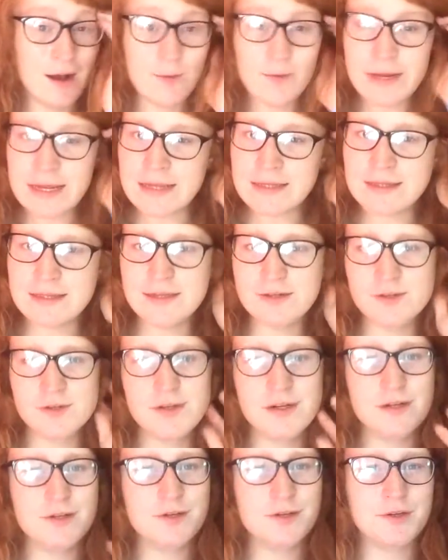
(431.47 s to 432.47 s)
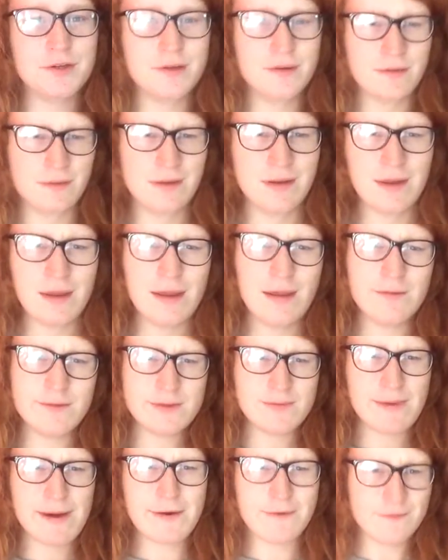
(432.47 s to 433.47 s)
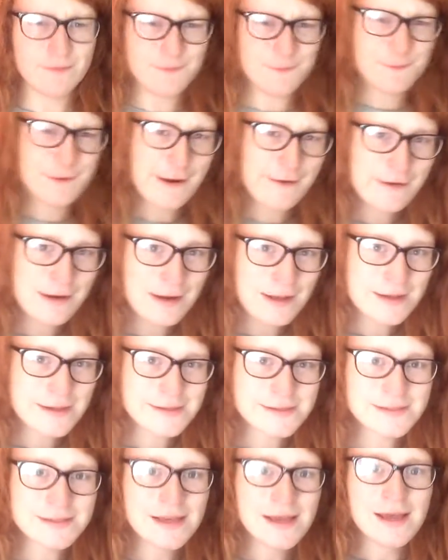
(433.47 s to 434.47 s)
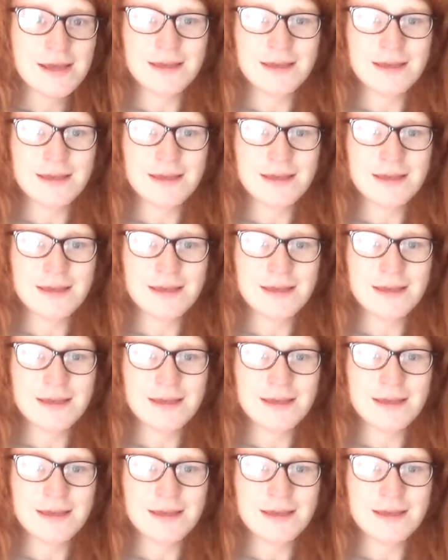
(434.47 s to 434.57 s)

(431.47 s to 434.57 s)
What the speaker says: We had the introduction. It was about fairy lights.